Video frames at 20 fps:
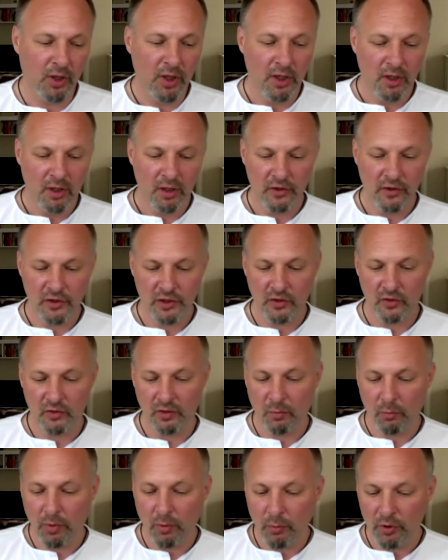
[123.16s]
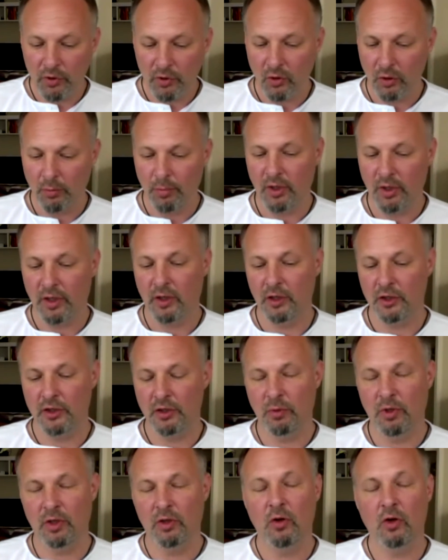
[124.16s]
it's just that when we talk about culture,
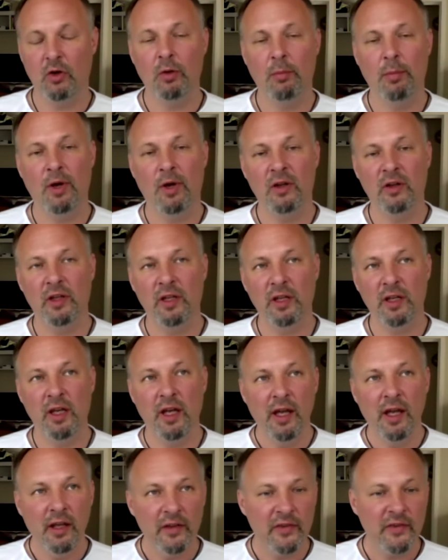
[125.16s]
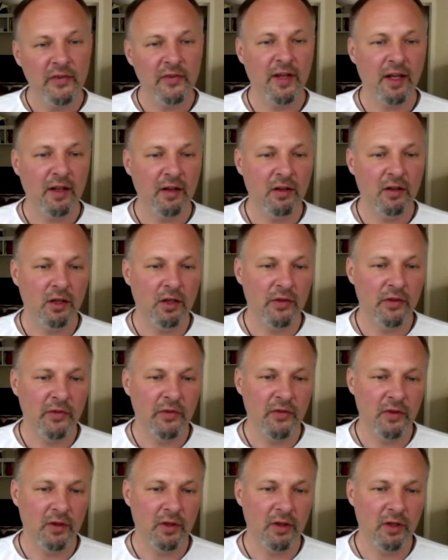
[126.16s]
we talk about the
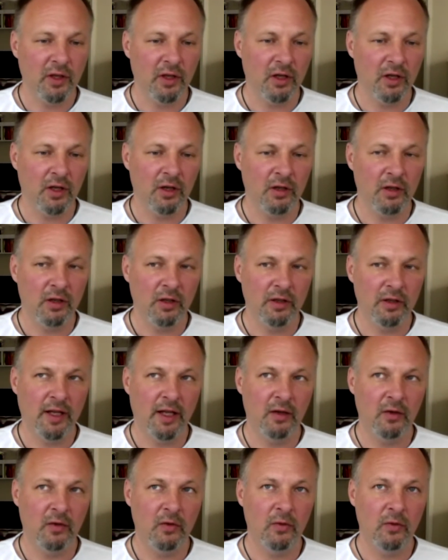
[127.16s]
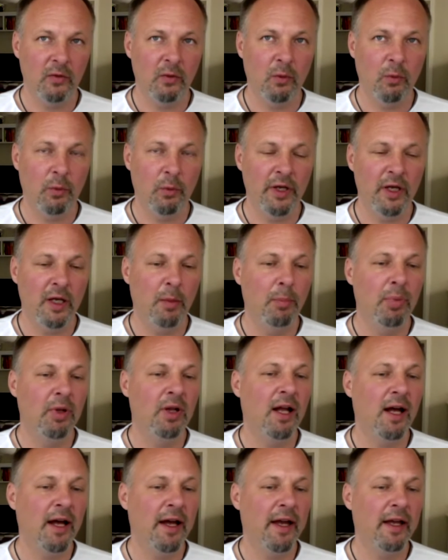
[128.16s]
standards that we
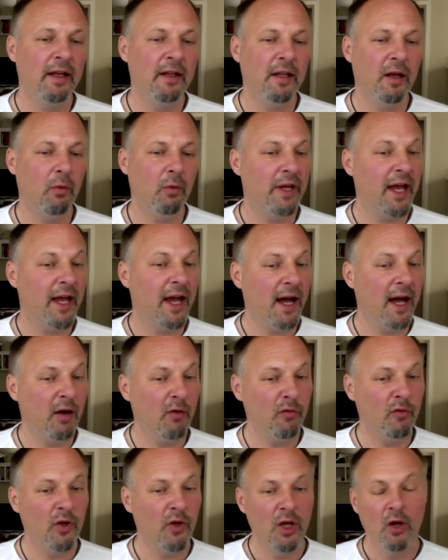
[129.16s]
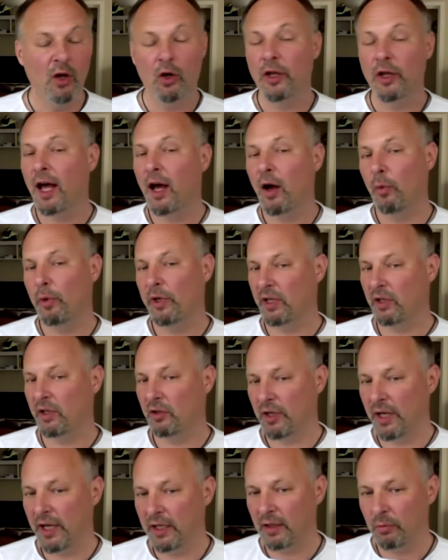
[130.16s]
apply, that we have on how we
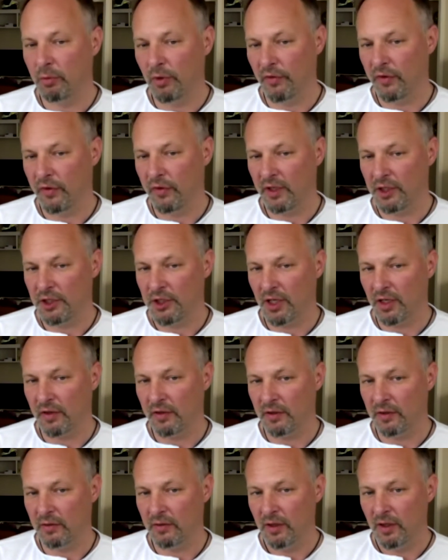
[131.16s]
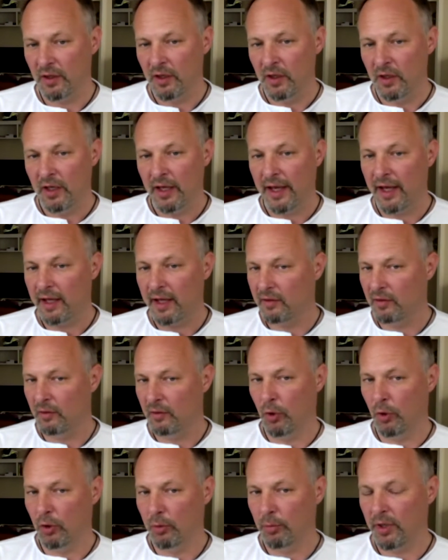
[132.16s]
interact with each other at the
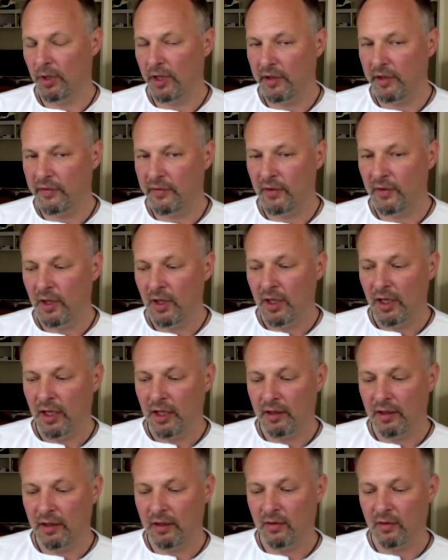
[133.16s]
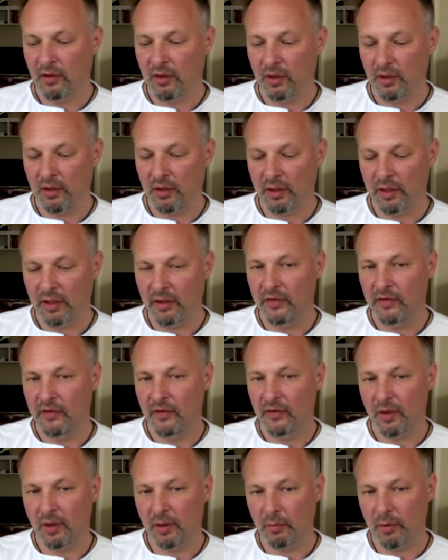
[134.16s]
workplace. And these
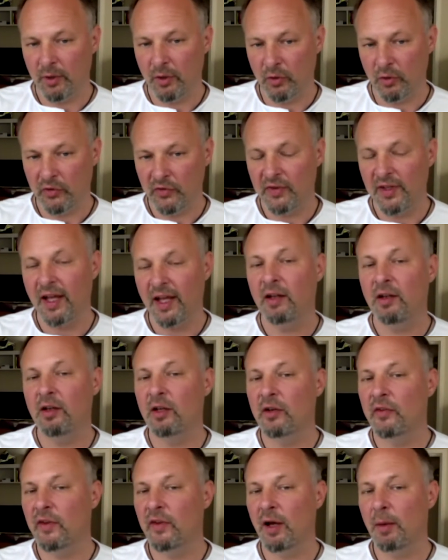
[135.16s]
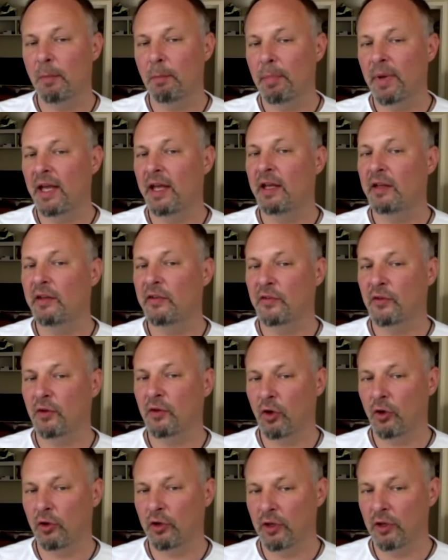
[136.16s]
standards are based
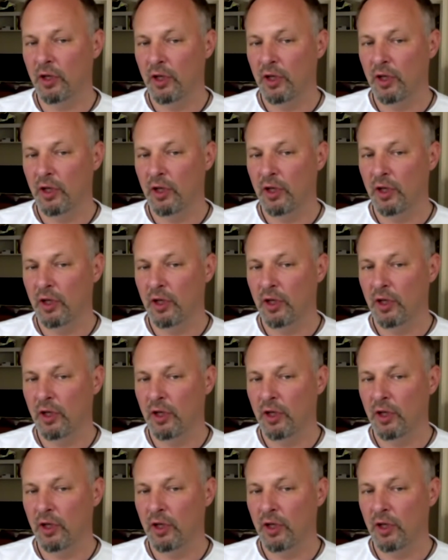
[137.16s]
on